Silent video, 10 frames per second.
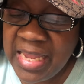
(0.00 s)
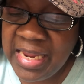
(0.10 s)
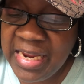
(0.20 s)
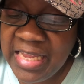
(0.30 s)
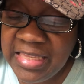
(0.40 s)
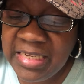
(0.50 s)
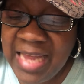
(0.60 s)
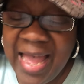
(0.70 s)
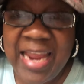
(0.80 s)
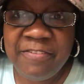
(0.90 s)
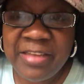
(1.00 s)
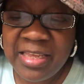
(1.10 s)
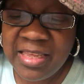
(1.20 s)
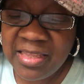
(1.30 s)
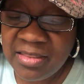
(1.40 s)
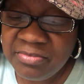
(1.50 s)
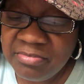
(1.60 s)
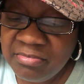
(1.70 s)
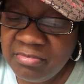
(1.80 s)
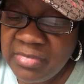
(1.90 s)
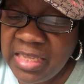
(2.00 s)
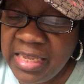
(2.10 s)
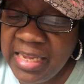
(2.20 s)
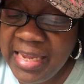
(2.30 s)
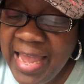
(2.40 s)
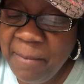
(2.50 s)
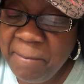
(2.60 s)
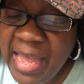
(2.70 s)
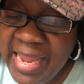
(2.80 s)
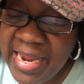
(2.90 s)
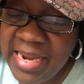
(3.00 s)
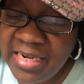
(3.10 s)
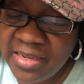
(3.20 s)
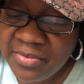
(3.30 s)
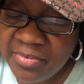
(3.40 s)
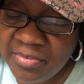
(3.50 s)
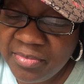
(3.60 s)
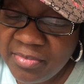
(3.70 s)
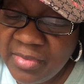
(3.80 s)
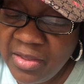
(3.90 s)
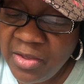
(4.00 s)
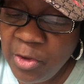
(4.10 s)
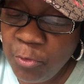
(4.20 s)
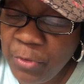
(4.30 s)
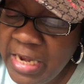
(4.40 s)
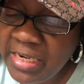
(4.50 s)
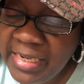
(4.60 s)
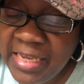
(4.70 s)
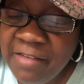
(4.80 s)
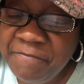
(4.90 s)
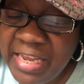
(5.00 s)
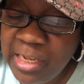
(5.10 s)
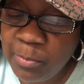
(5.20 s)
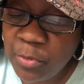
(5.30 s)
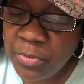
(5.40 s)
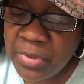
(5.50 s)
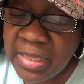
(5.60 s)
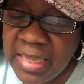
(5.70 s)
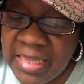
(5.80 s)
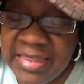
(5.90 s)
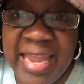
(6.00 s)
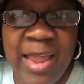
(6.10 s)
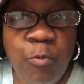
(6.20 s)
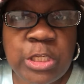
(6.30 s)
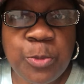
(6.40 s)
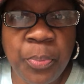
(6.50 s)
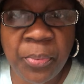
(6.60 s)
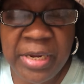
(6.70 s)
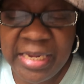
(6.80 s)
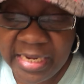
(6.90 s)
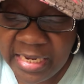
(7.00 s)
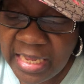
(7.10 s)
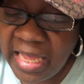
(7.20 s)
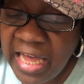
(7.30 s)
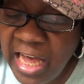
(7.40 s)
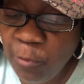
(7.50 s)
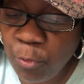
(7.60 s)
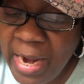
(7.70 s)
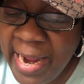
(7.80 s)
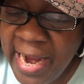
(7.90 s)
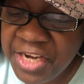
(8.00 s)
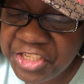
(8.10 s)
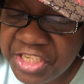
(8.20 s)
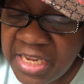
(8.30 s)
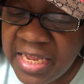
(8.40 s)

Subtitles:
in the life he had made readily available that was prearranged.